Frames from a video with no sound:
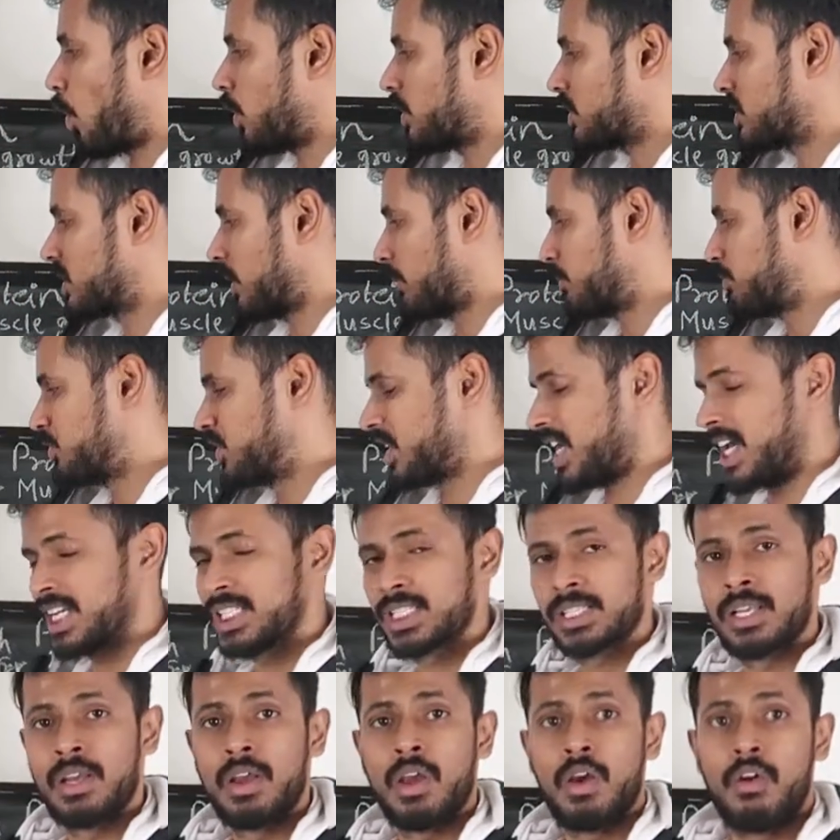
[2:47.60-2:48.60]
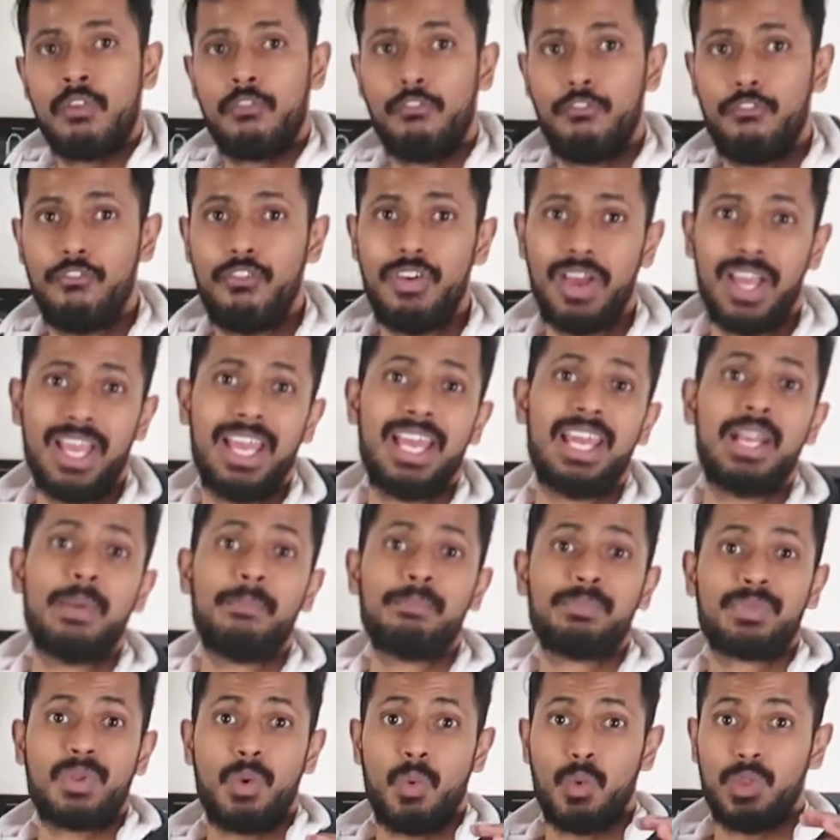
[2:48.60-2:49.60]
subjects
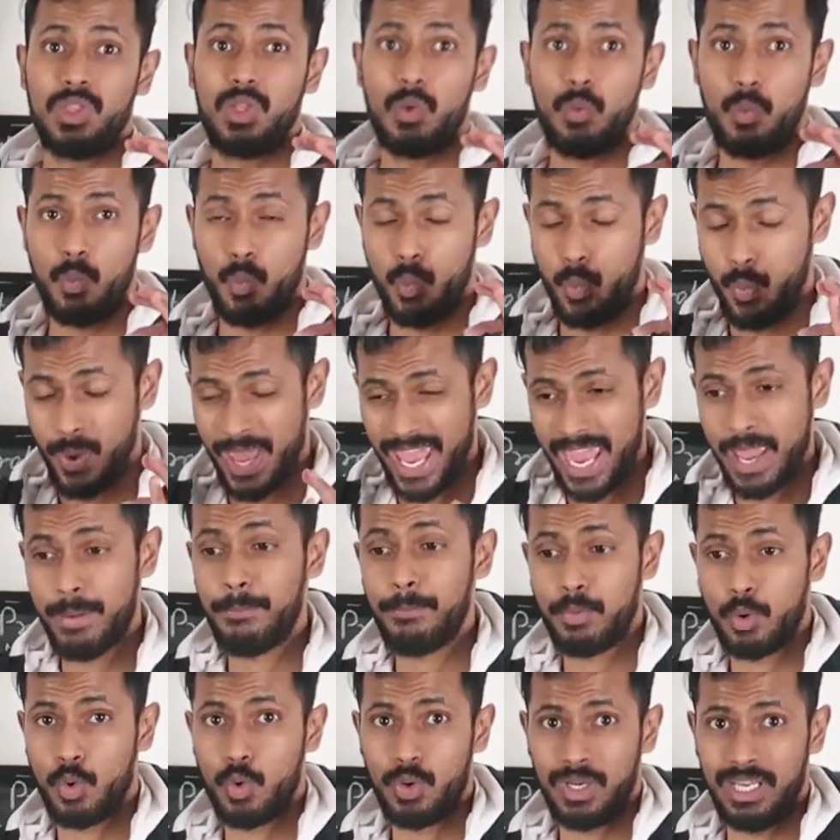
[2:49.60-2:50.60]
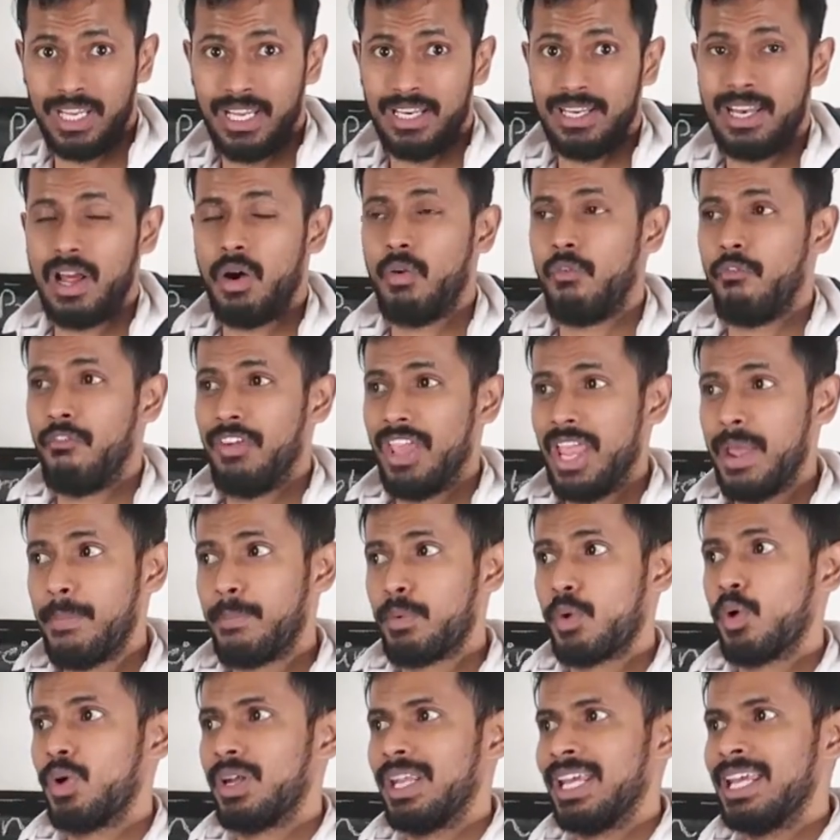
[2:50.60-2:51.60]
were the whey protein. Now whey
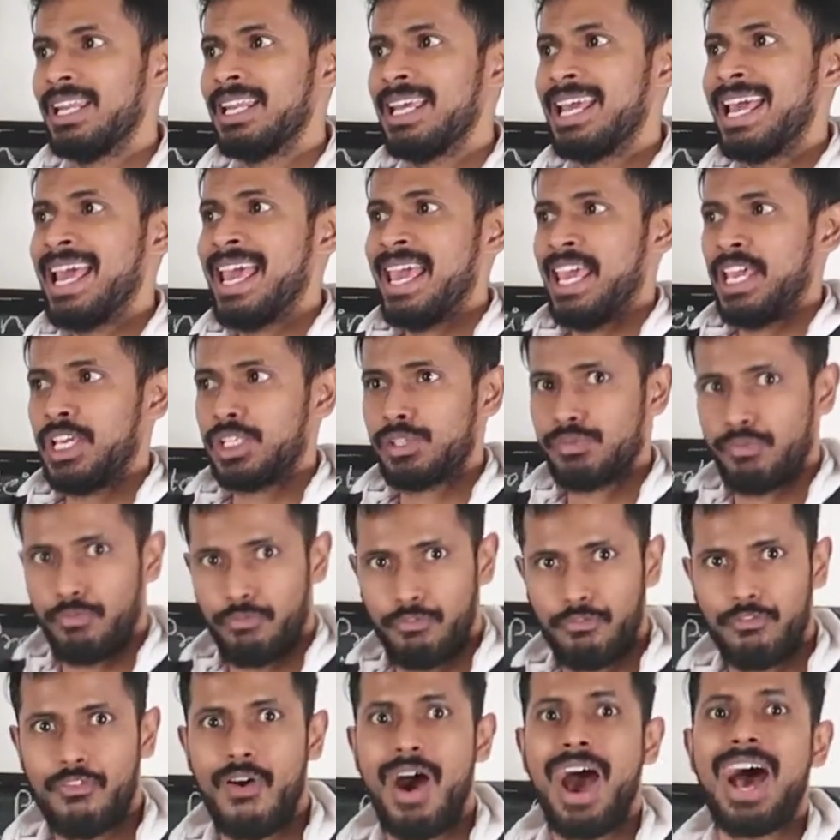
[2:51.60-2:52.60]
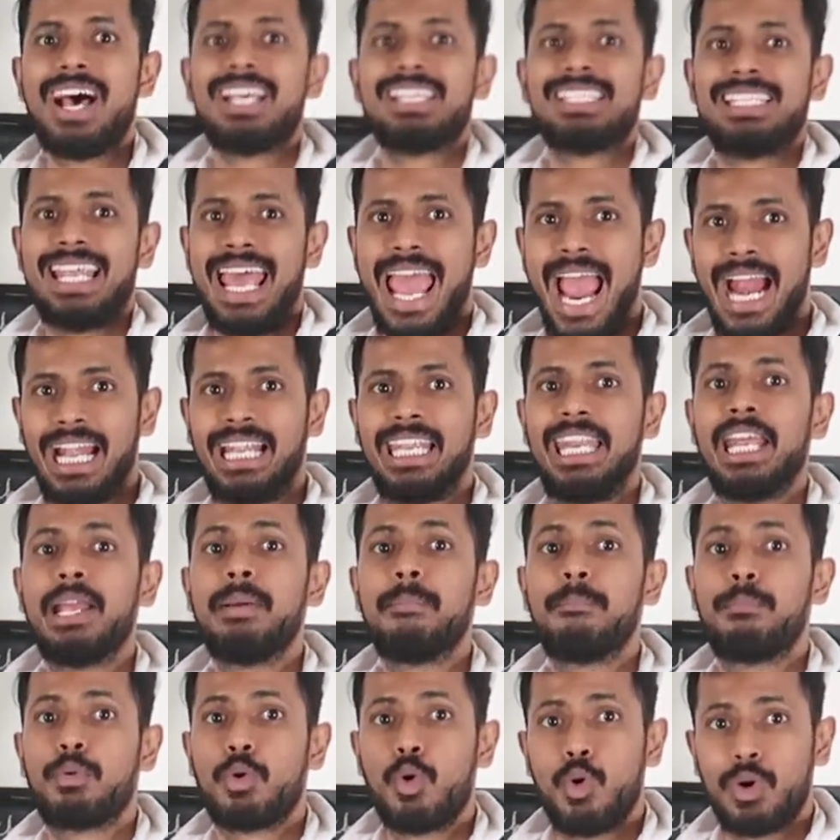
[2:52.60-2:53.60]
protein is fast
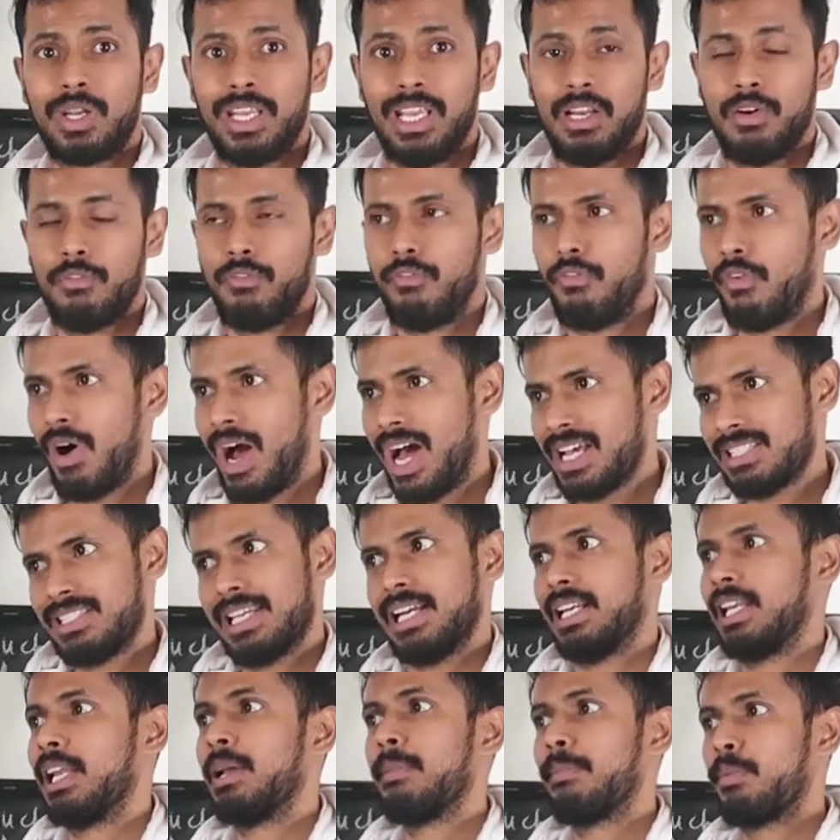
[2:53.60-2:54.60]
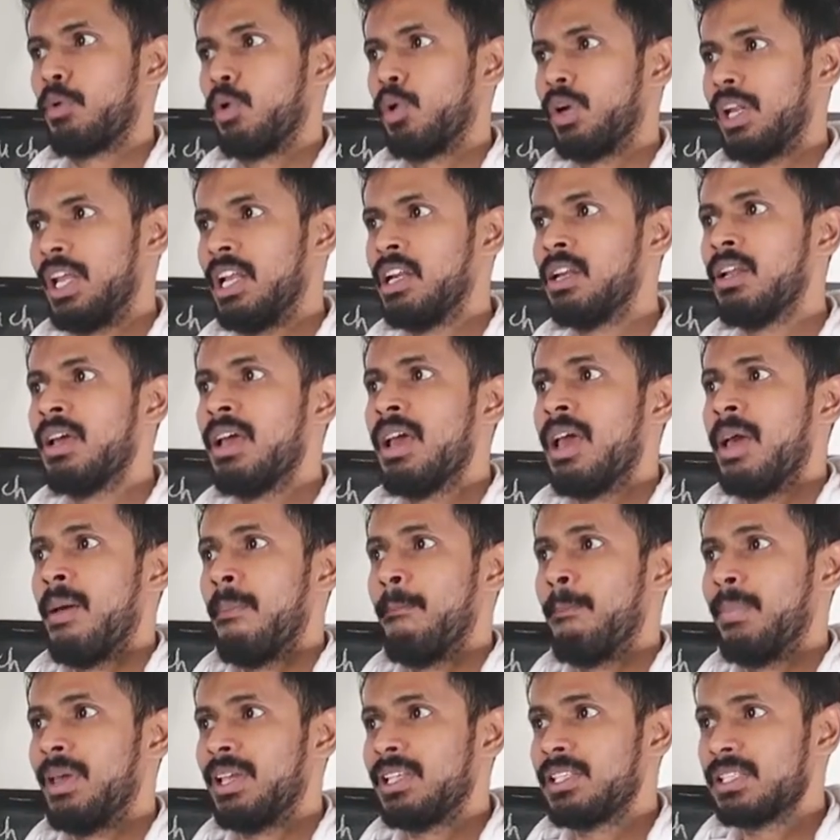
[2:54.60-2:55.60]
acting protein. Fast acting protein
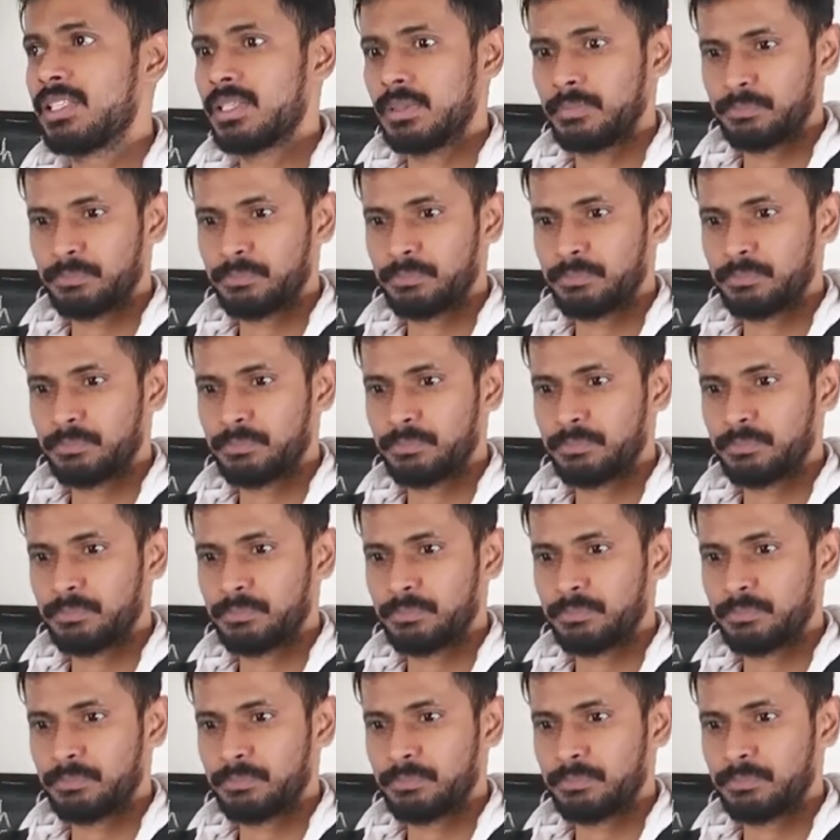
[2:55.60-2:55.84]
means